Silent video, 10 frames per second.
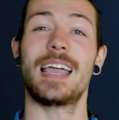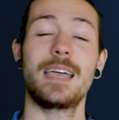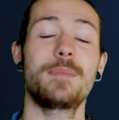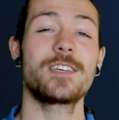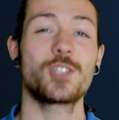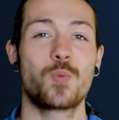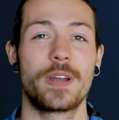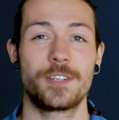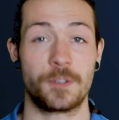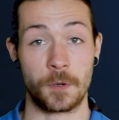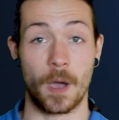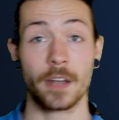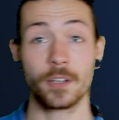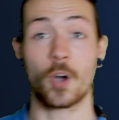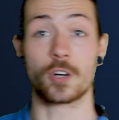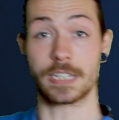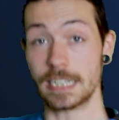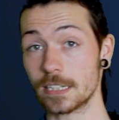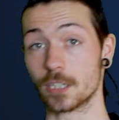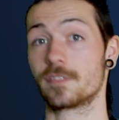MS-22 undocked
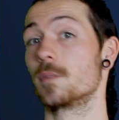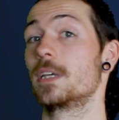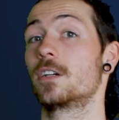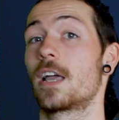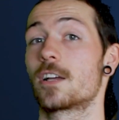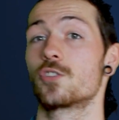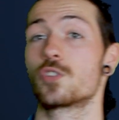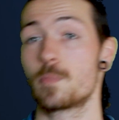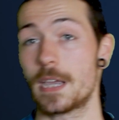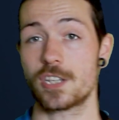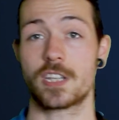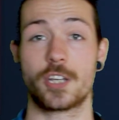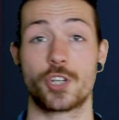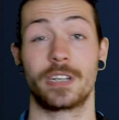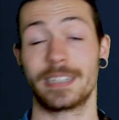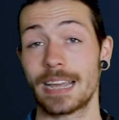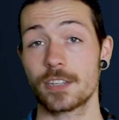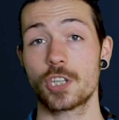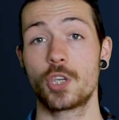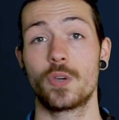here from the International Space Station and
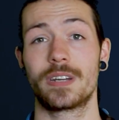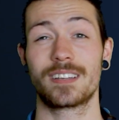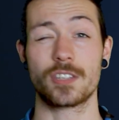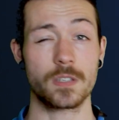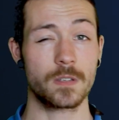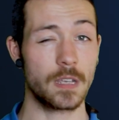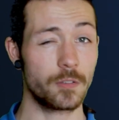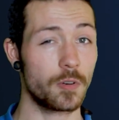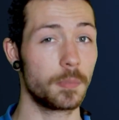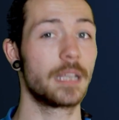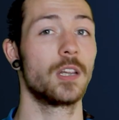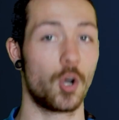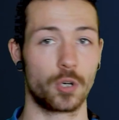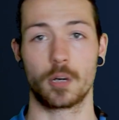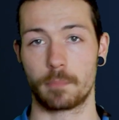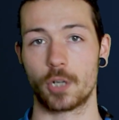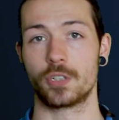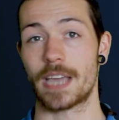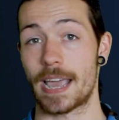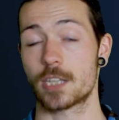executed a considerably longer
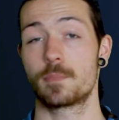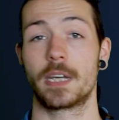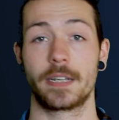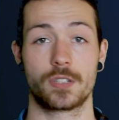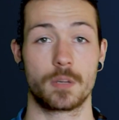burn to expedite its